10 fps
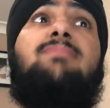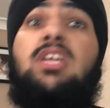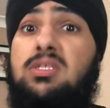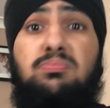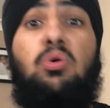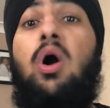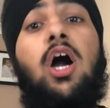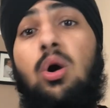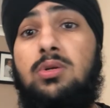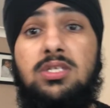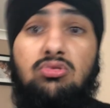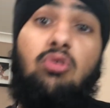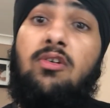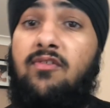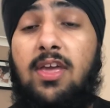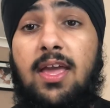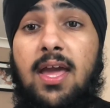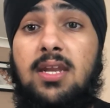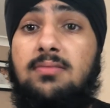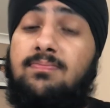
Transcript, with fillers: explore her whole discography again